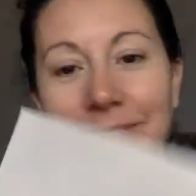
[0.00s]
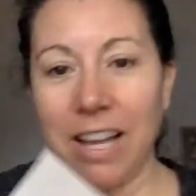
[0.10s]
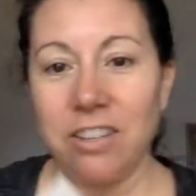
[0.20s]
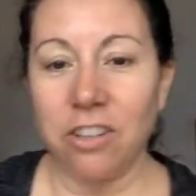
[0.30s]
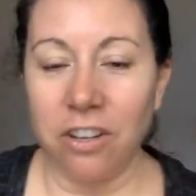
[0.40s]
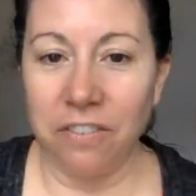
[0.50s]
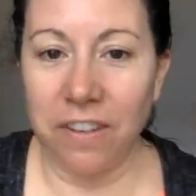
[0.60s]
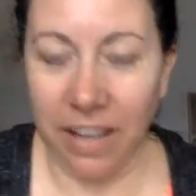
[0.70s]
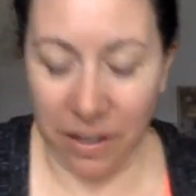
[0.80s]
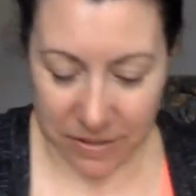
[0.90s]
That's a good
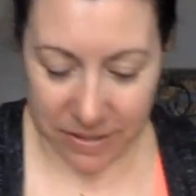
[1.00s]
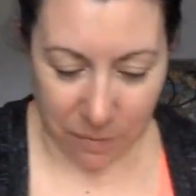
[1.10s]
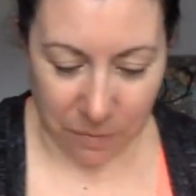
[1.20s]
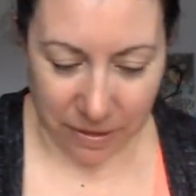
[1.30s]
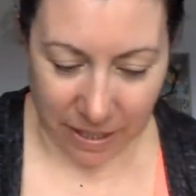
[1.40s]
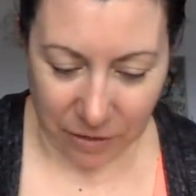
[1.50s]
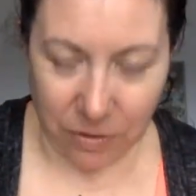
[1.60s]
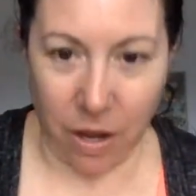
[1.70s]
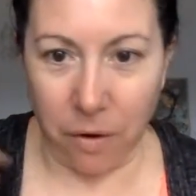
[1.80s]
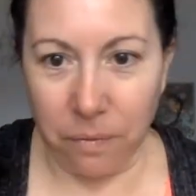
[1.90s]
feeling when someone that you
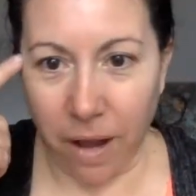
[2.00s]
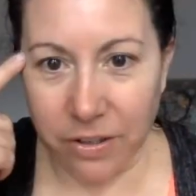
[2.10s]
know